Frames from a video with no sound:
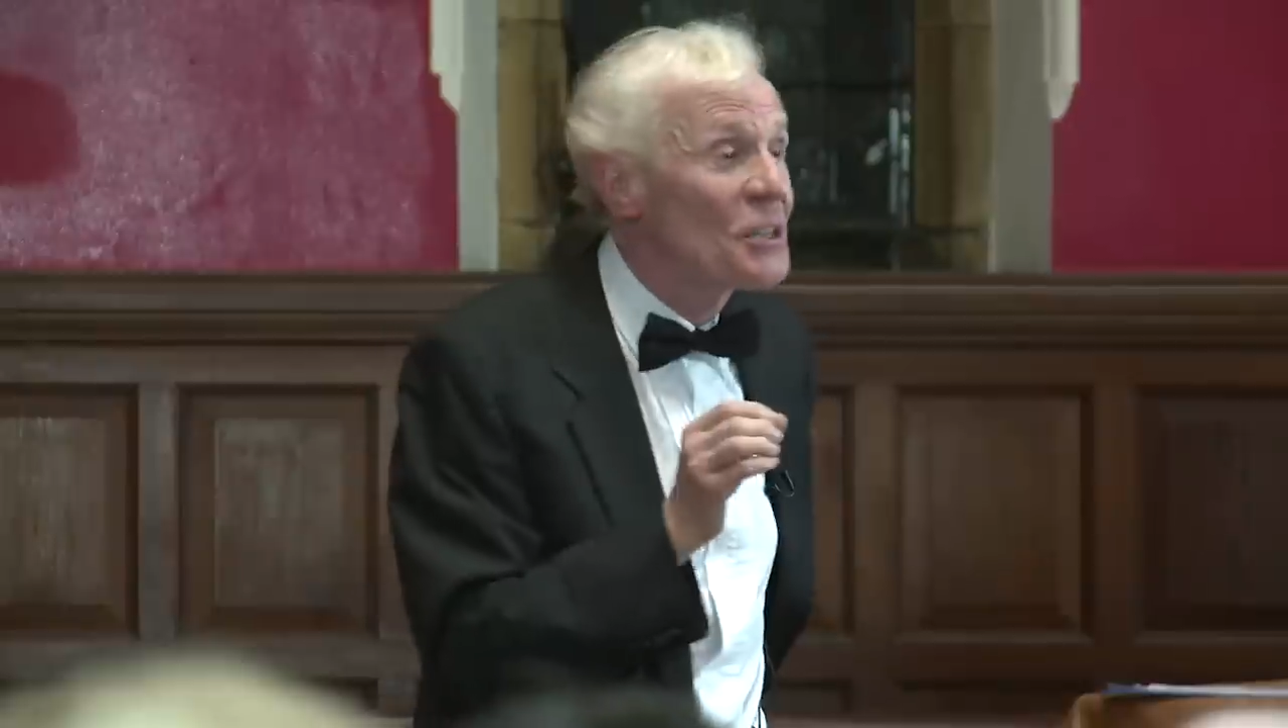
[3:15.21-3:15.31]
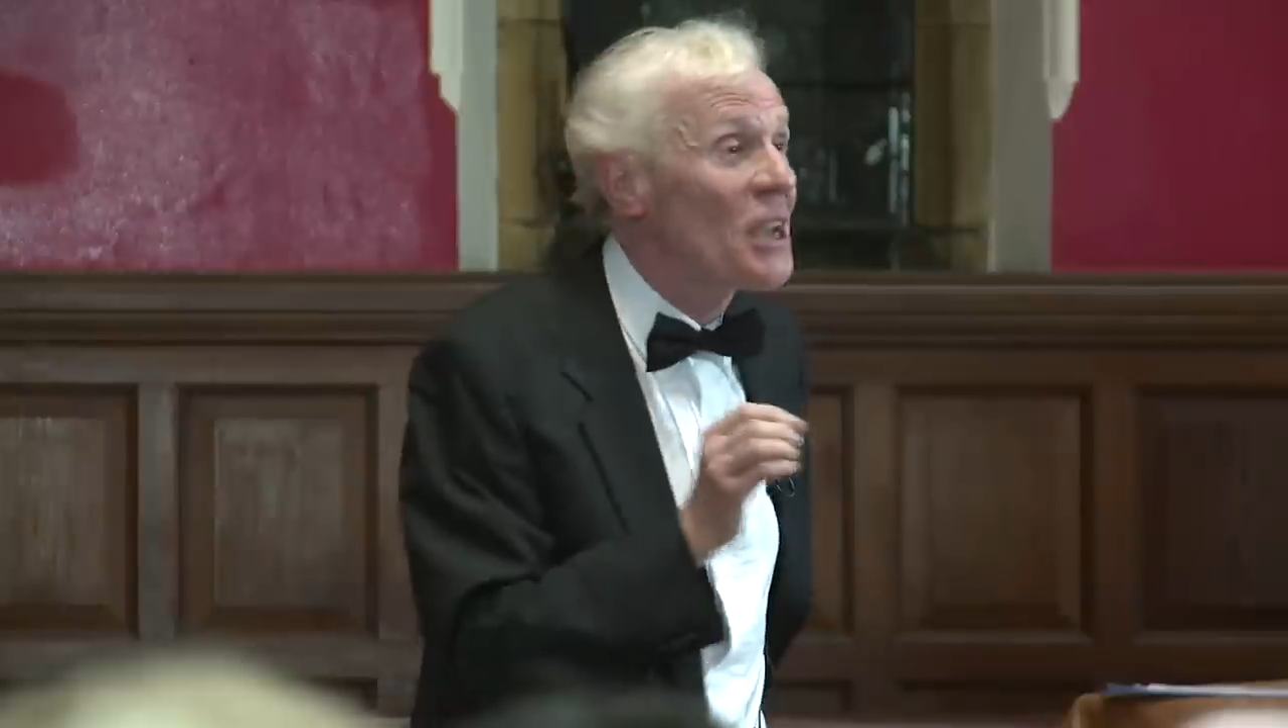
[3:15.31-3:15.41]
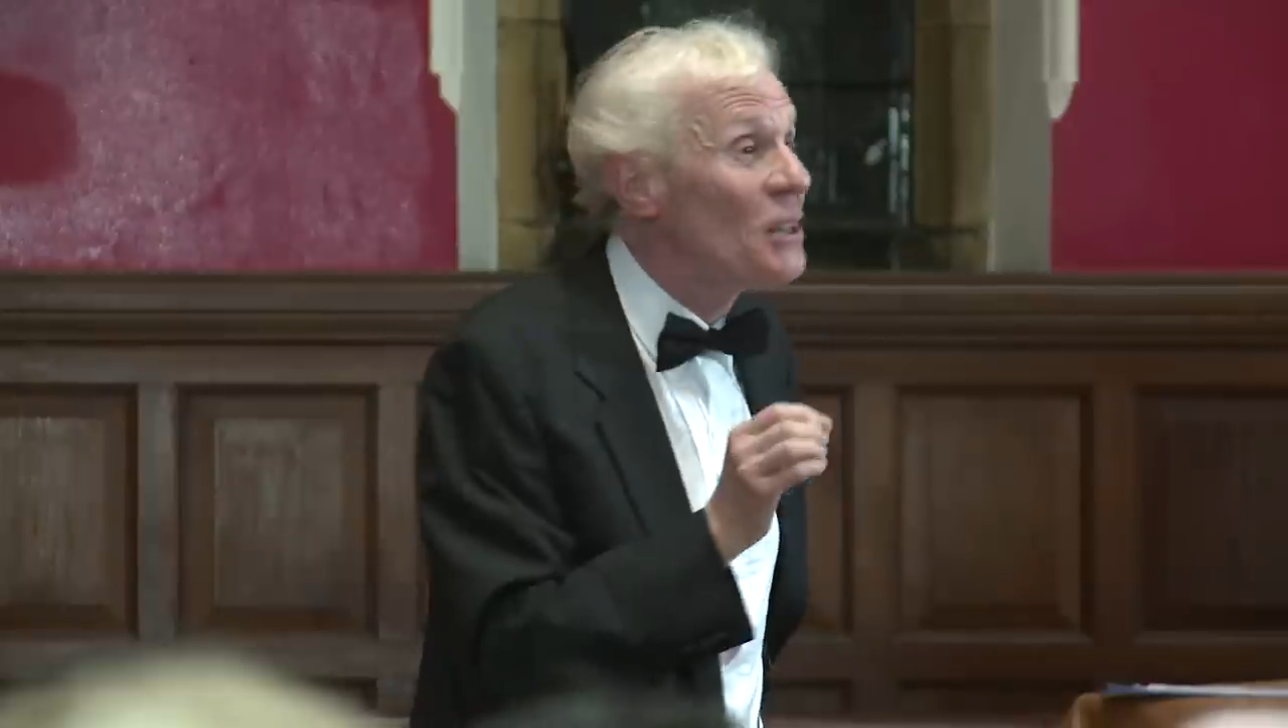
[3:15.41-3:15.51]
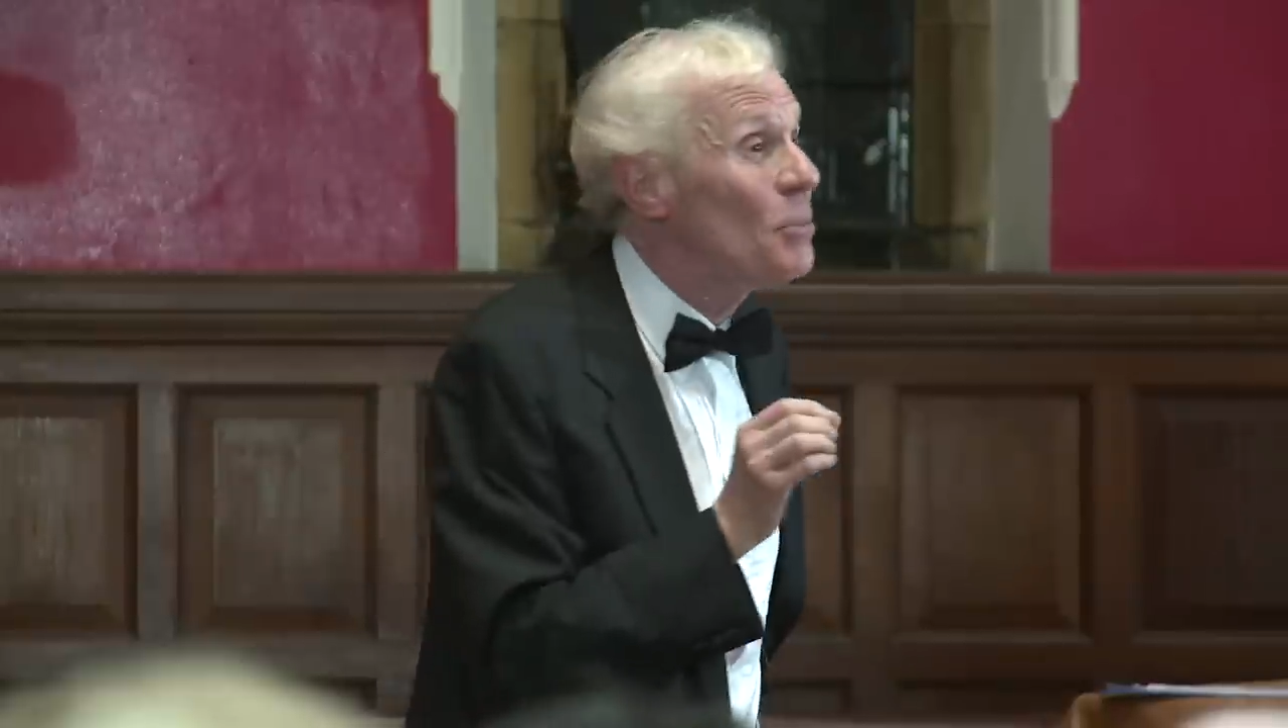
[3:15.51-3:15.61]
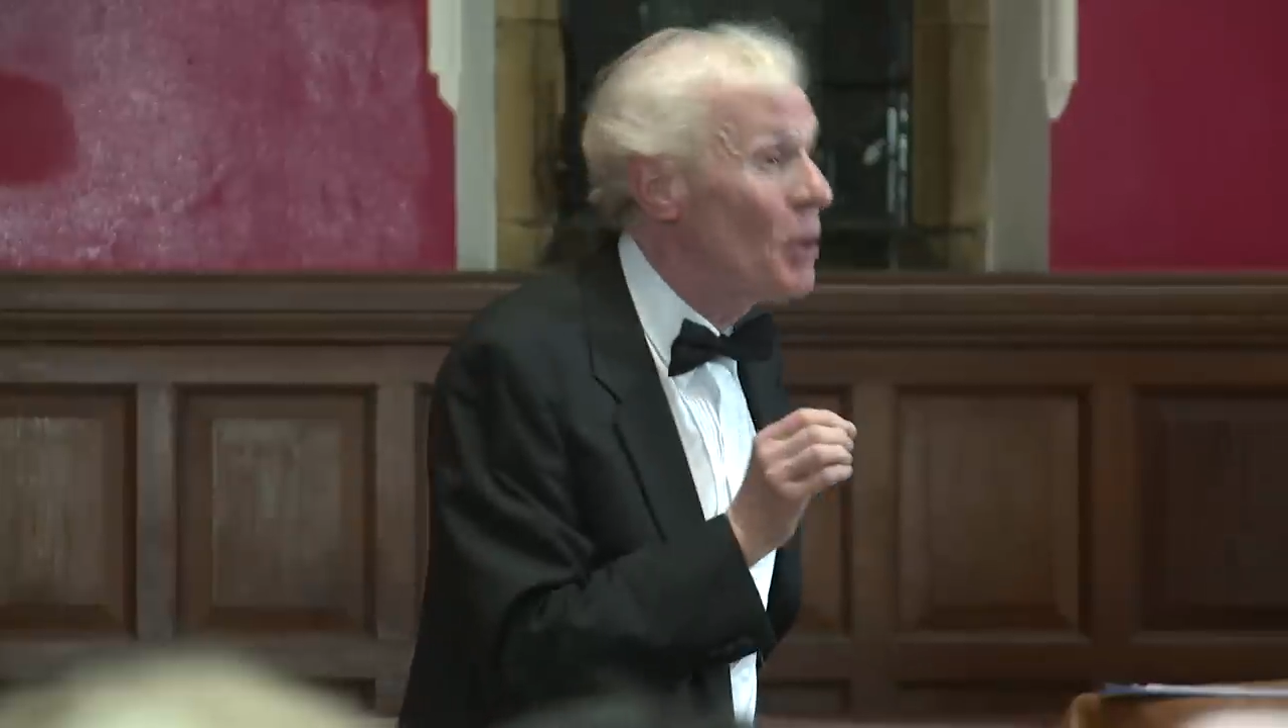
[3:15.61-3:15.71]

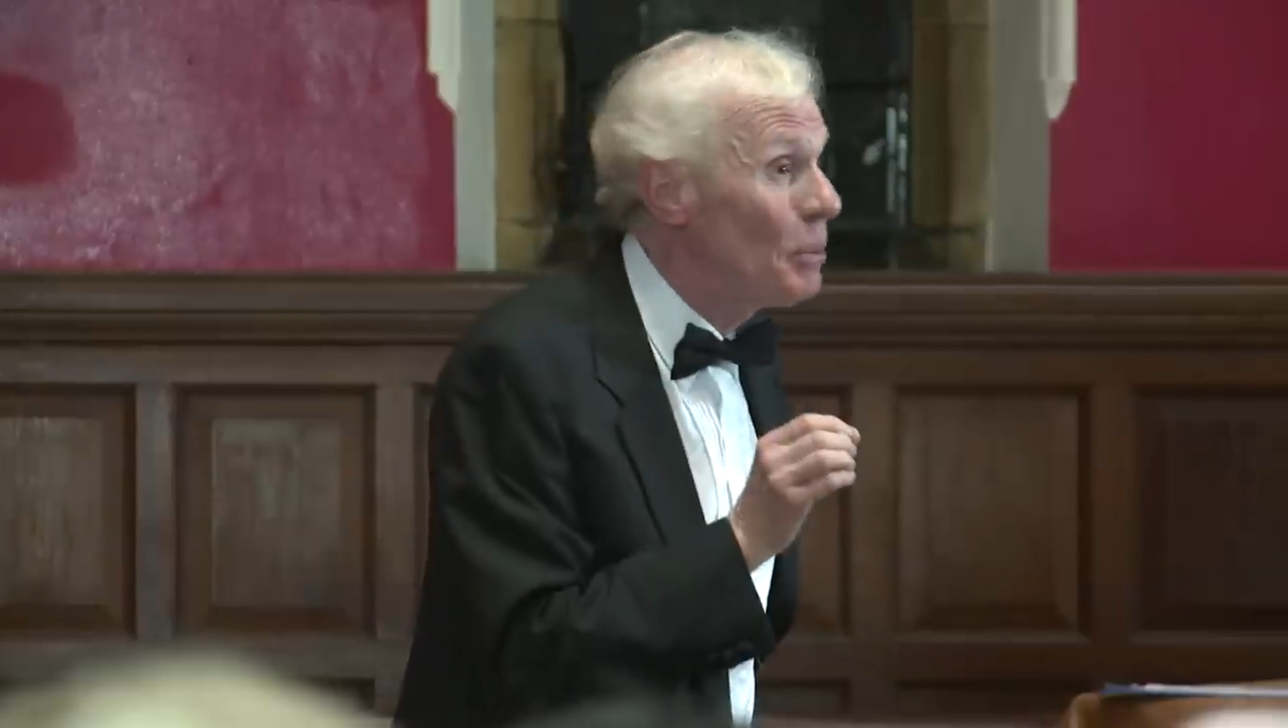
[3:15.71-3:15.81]
protect the